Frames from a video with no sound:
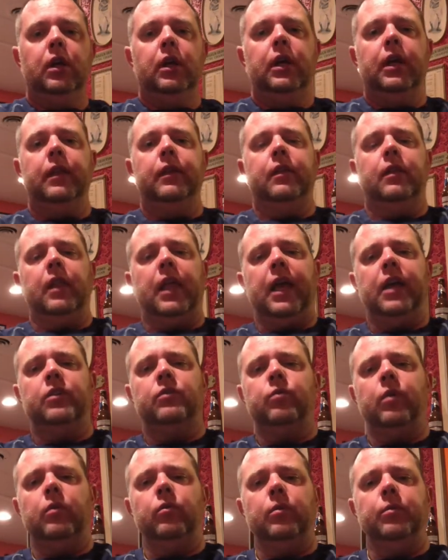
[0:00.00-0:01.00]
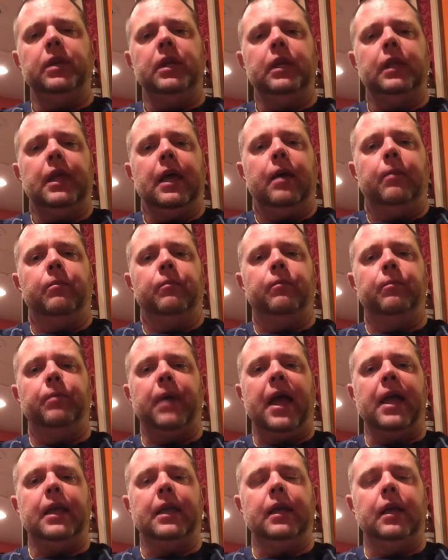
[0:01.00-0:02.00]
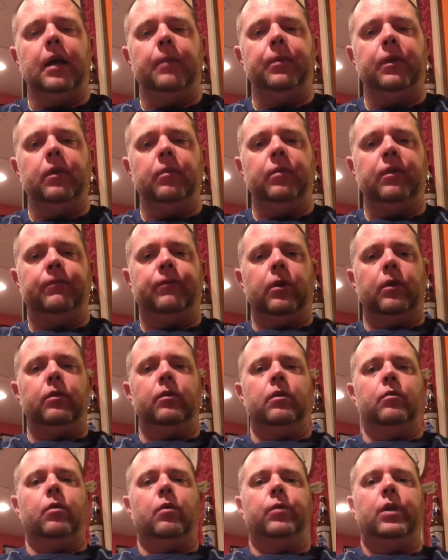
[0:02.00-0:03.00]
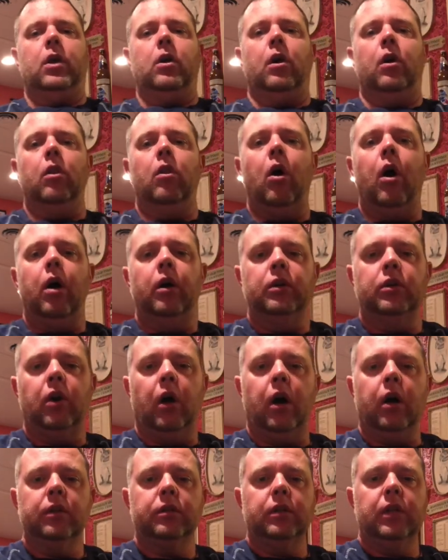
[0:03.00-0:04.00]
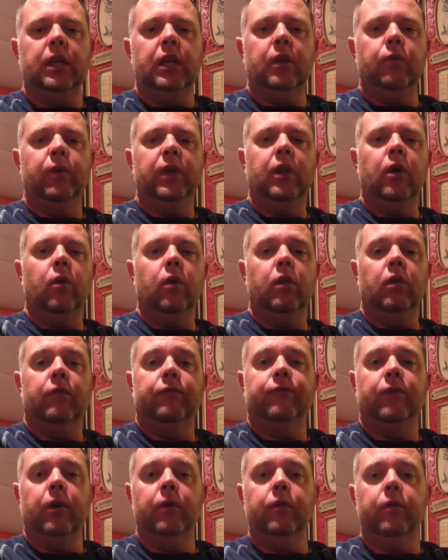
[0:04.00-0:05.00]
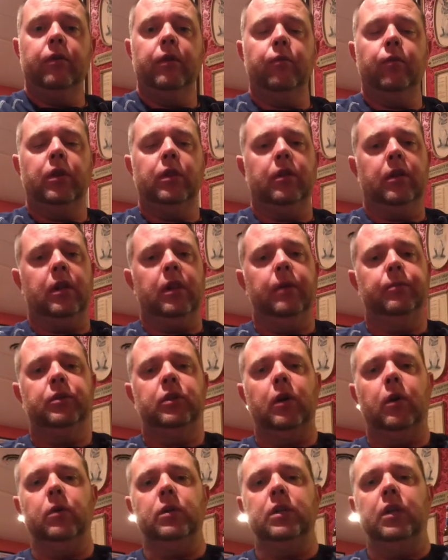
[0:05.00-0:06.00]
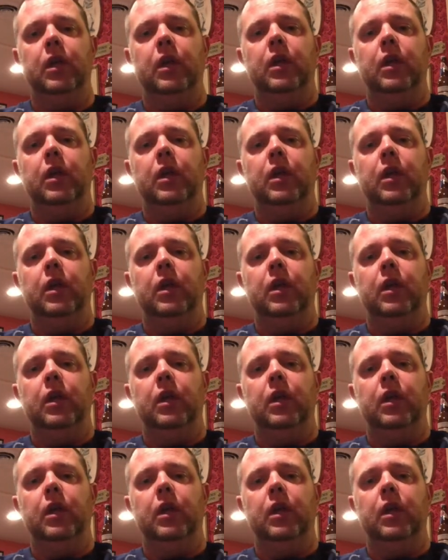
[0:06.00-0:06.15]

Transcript: And then the last one would be them backing up a little bit further in what we call long toss. And again, we can go a little further than what the clip shows.